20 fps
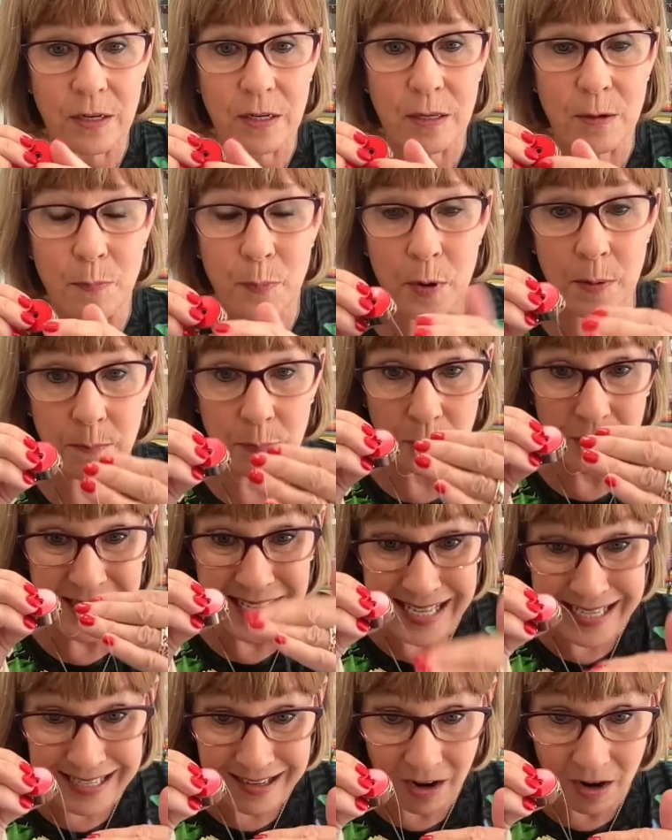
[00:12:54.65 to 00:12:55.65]
They put
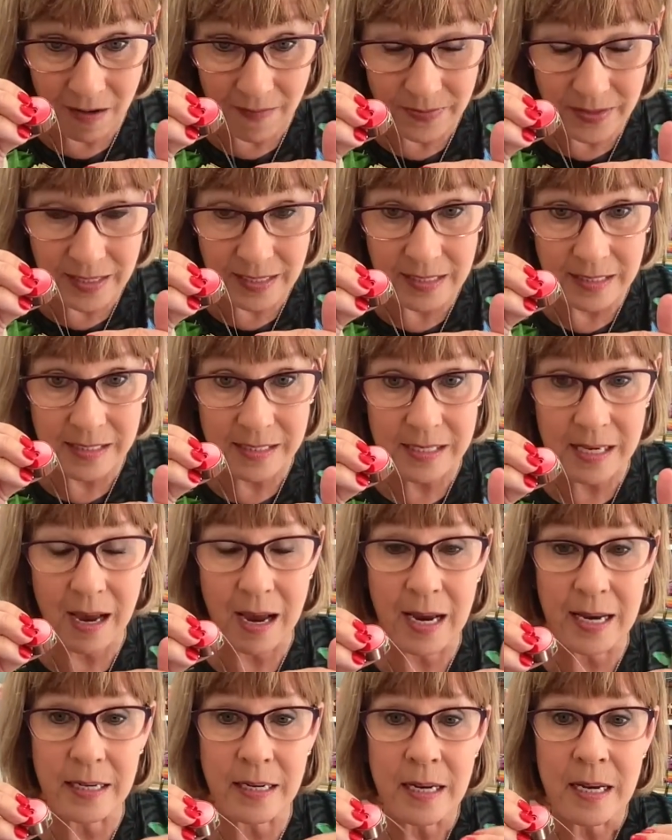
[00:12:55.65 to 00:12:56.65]
Bernina on the
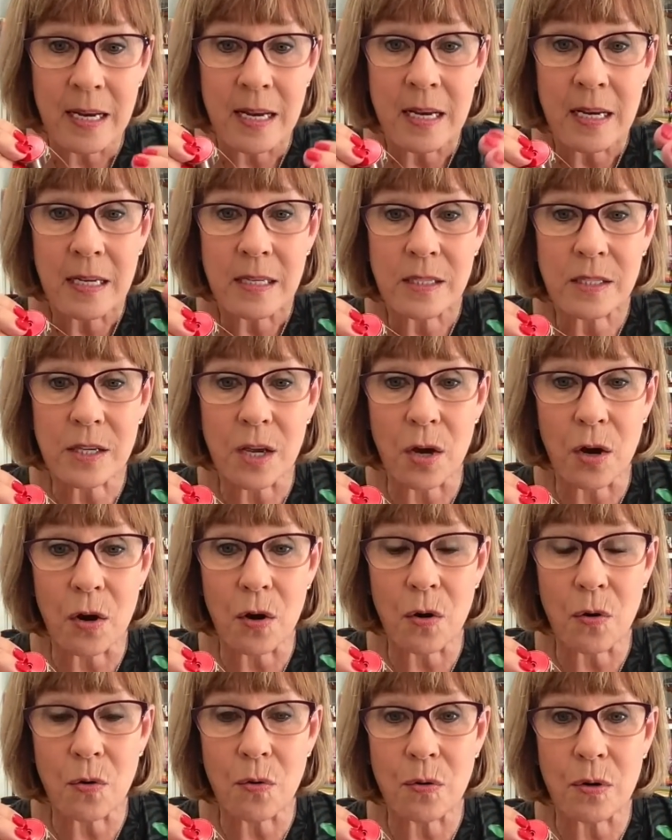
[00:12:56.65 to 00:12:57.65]
inside.
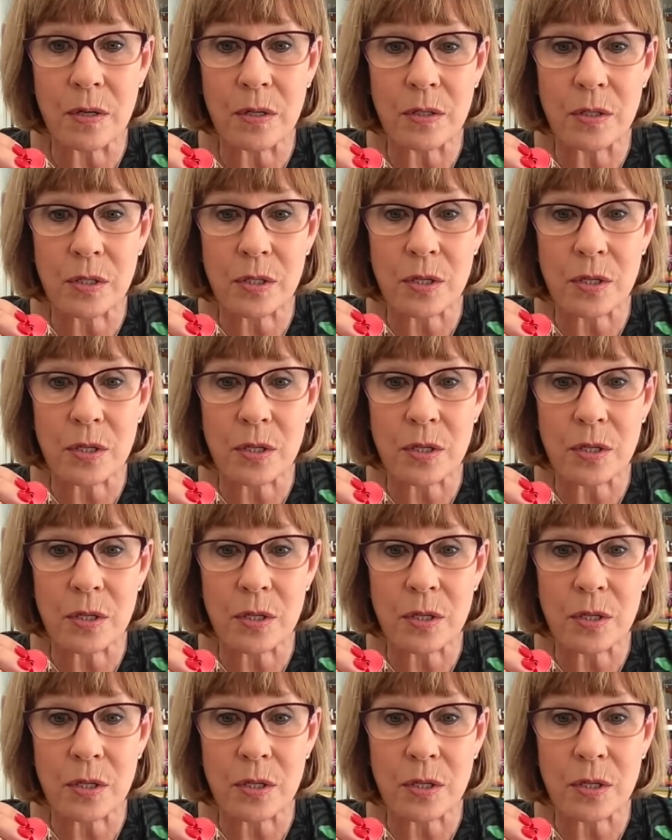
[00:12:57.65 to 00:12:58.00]
So